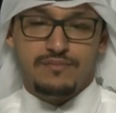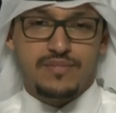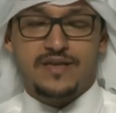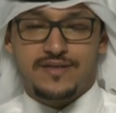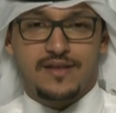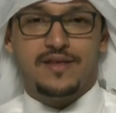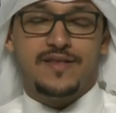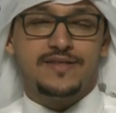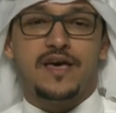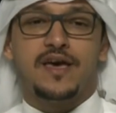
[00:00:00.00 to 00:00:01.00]
basically
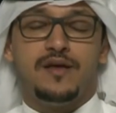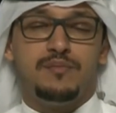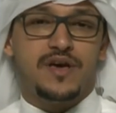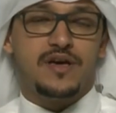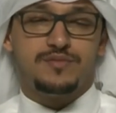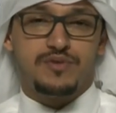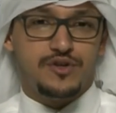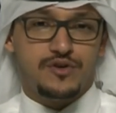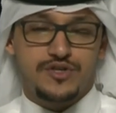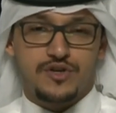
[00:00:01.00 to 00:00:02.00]
the second biggest
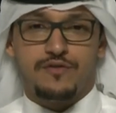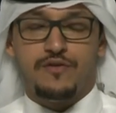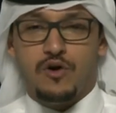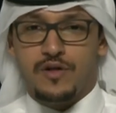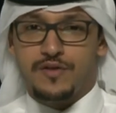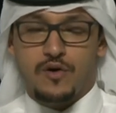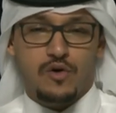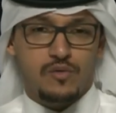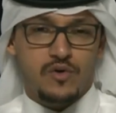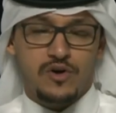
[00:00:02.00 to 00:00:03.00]
producer of oil in the
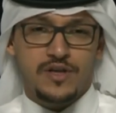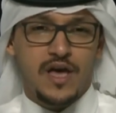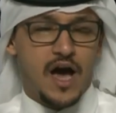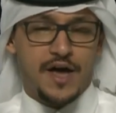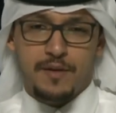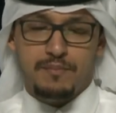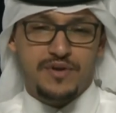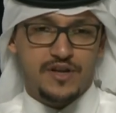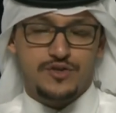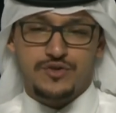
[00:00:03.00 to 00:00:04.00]
whole world. And I'm
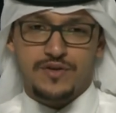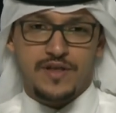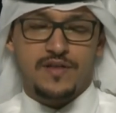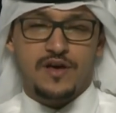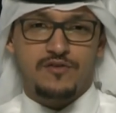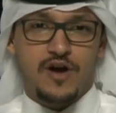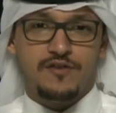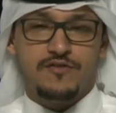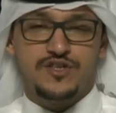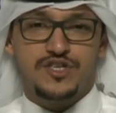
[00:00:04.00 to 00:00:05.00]
pretty sure that yeah. the
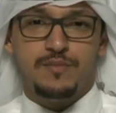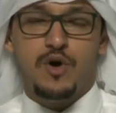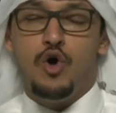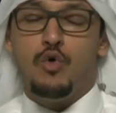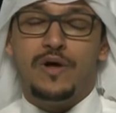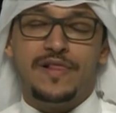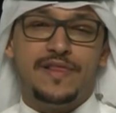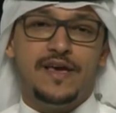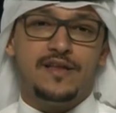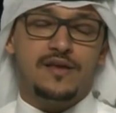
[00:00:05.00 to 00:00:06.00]
Iranian regime will
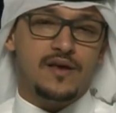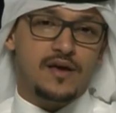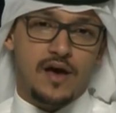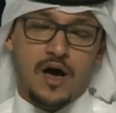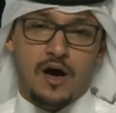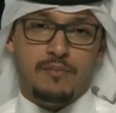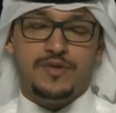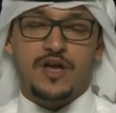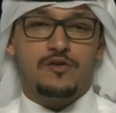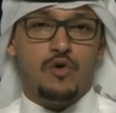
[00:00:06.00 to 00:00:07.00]
need um,
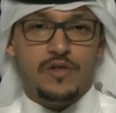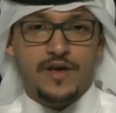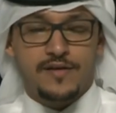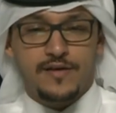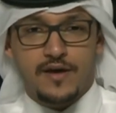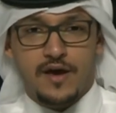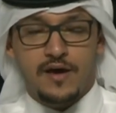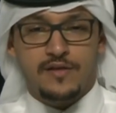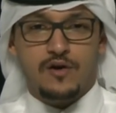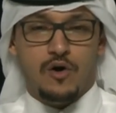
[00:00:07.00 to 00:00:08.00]
not only a
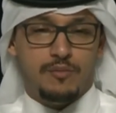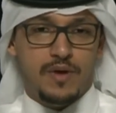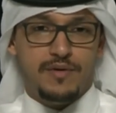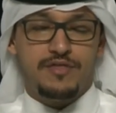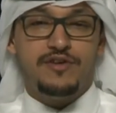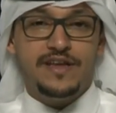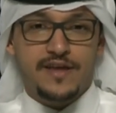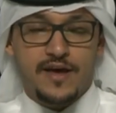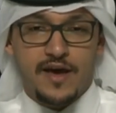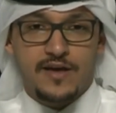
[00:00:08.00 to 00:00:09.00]
decade or maybe three
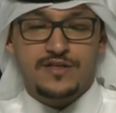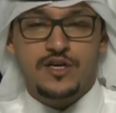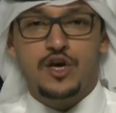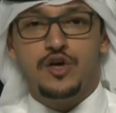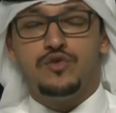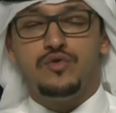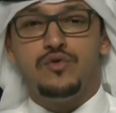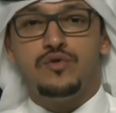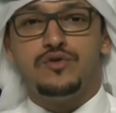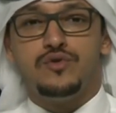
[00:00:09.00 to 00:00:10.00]
decades
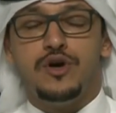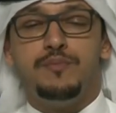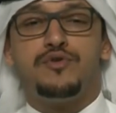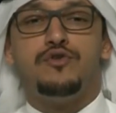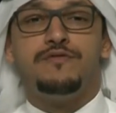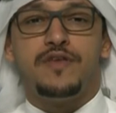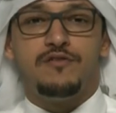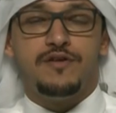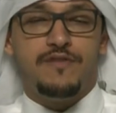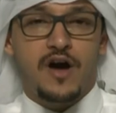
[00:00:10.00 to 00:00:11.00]
to, to improve their
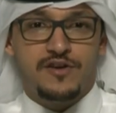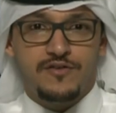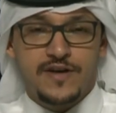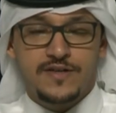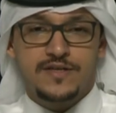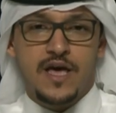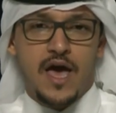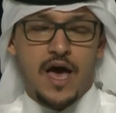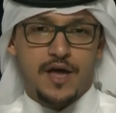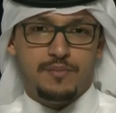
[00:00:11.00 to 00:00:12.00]
refineries
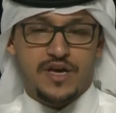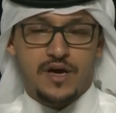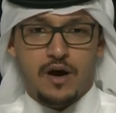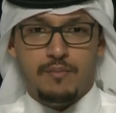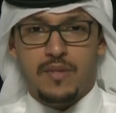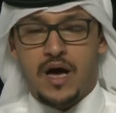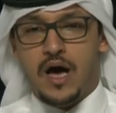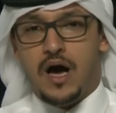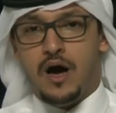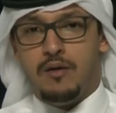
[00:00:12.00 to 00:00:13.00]
and become
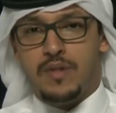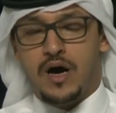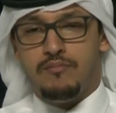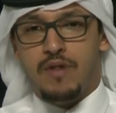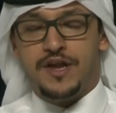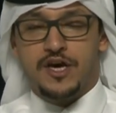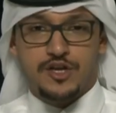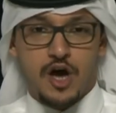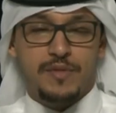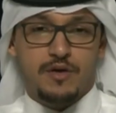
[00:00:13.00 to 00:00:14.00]
um, um, an
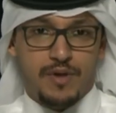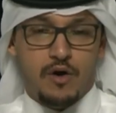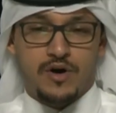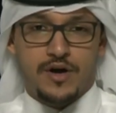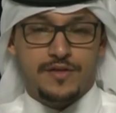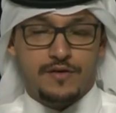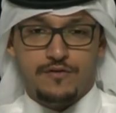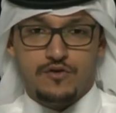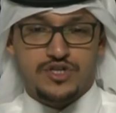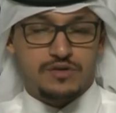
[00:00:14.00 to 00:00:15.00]
economic power in the
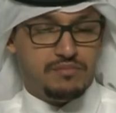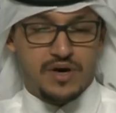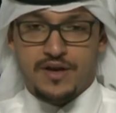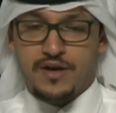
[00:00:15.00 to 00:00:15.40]
future. But